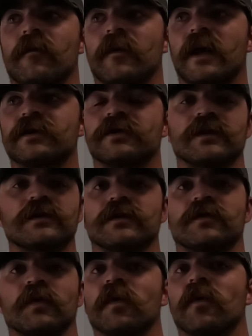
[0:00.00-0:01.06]
It's just a
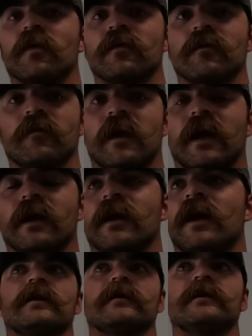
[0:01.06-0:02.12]
tool, man.
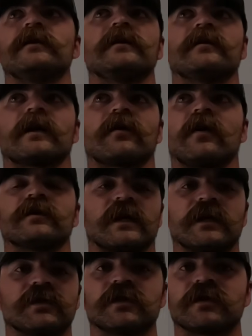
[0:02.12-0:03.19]
The DC technology,
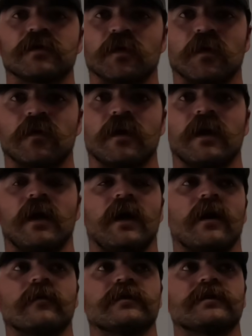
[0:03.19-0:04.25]
it's just a tool.
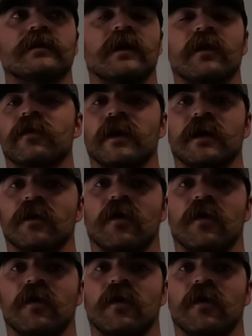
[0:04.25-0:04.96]
It's just another thing in the